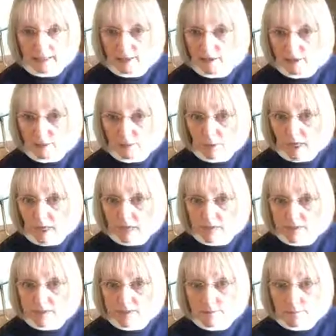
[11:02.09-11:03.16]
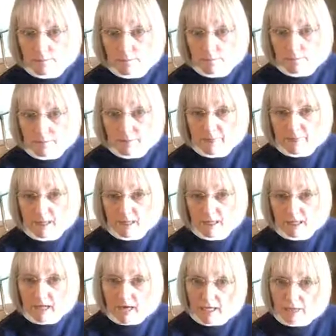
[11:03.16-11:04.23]
the litter box.
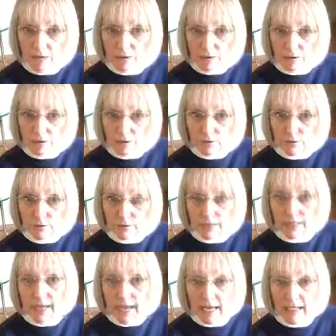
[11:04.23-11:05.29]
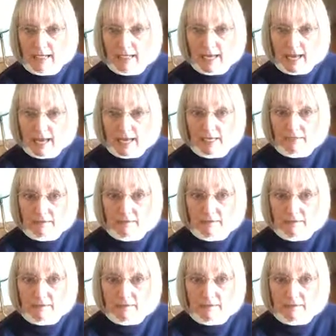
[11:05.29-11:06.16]
And I knew that that cat